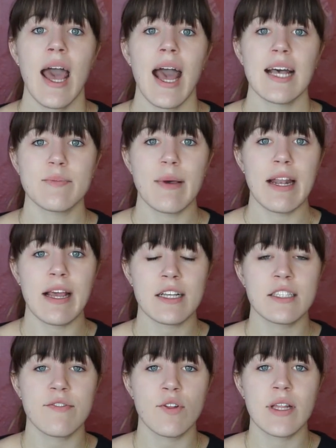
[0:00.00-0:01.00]
has been
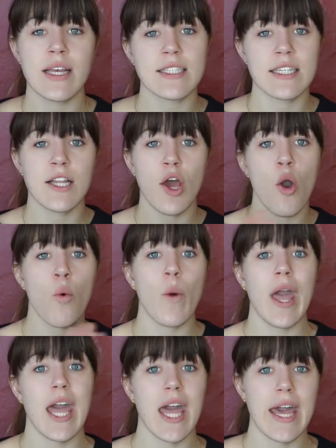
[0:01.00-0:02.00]
exfoliated
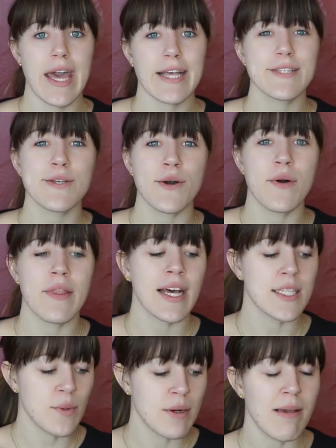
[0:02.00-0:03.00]
away. So
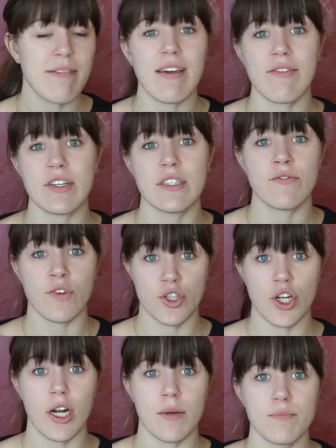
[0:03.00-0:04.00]
that's one of my favorites for
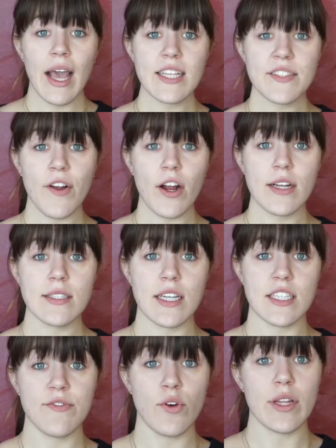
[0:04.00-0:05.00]
sure. As far as
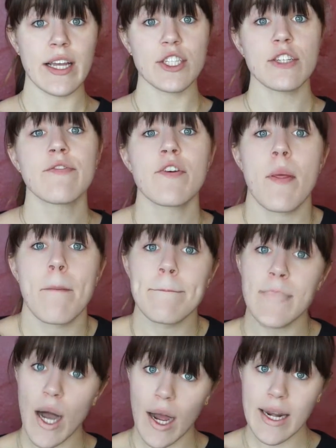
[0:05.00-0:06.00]
exfoliation for the
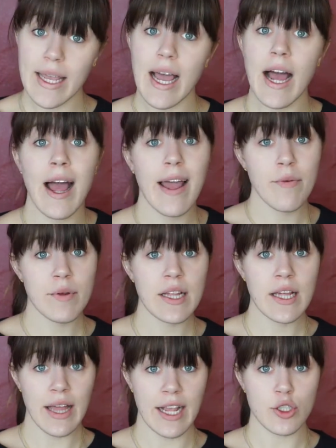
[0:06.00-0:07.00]
body, I
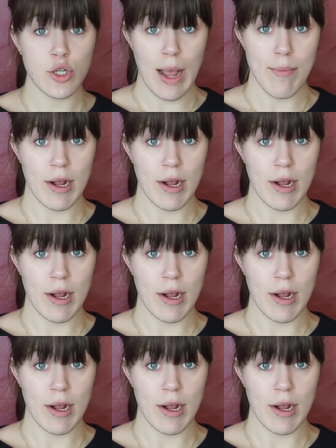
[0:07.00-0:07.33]
really like dry